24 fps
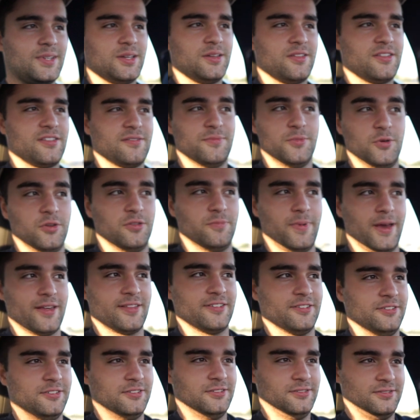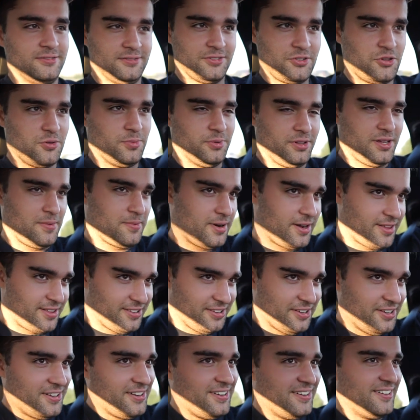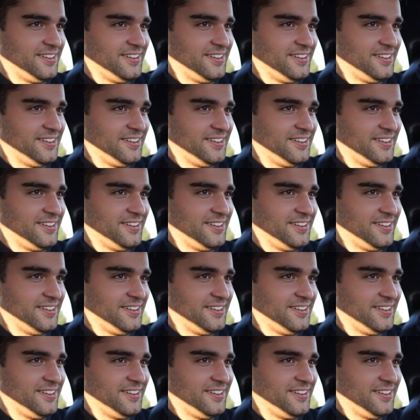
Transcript: Yeah. Smooth bezel, Jubilee bracelet.